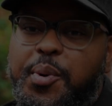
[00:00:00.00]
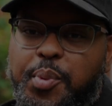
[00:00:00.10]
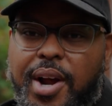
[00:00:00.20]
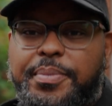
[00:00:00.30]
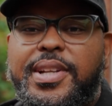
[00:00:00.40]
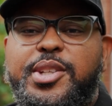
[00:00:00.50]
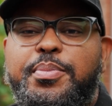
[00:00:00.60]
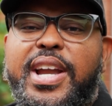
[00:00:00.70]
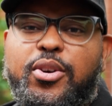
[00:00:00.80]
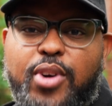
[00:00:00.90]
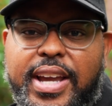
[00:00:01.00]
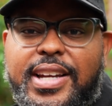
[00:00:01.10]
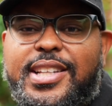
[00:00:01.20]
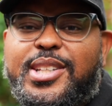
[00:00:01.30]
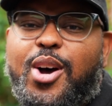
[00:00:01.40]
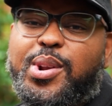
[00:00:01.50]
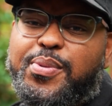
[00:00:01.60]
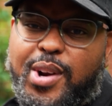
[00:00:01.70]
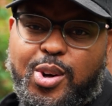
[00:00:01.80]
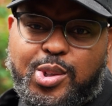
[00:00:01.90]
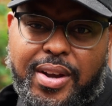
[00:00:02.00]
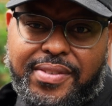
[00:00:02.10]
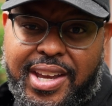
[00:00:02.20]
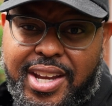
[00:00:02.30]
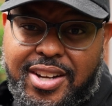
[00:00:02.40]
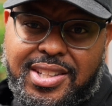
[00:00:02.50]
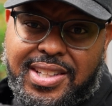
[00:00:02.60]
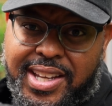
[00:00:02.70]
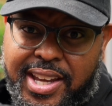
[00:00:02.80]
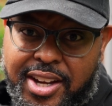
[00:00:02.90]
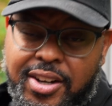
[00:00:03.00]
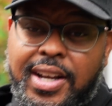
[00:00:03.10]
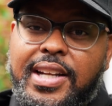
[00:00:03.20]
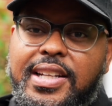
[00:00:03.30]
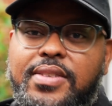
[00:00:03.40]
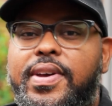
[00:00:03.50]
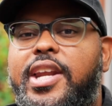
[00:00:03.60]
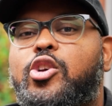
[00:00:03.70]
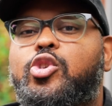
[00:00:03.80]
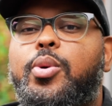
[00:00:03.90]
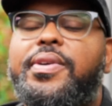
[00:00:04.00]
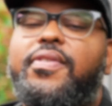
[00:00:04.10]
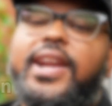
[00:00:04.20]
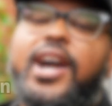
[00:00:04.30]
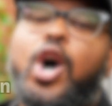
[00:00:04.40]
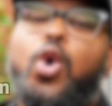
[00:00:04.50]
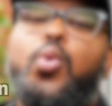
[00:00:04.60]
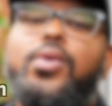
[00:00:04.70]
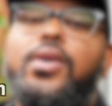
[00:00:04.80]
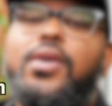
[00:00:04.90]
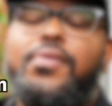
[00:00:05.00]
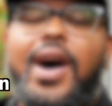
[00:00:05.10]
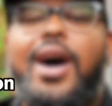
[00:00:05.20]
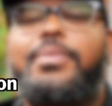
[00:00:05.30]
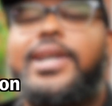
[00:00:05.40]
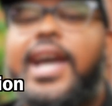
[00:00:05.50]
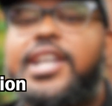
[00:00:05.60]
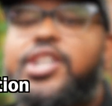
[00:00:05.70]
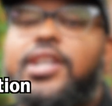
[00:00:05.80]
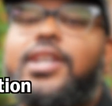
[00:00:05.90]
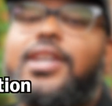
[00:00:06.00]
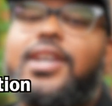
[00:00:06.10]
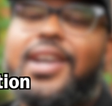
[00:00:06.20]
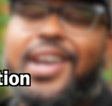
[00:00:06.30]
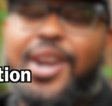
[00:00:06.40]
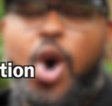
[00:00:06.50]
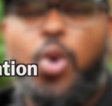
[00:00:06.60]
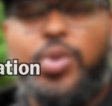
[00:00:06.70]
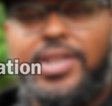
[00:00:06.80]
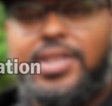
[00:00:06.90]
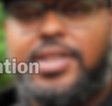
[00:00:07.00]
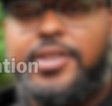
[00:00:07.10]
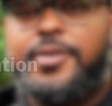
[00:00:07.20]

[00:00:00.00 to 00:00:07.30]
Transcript: What up? This your man Greg, and this is only for those who have ears to hear. This video is going to be rated O for obligation and onus.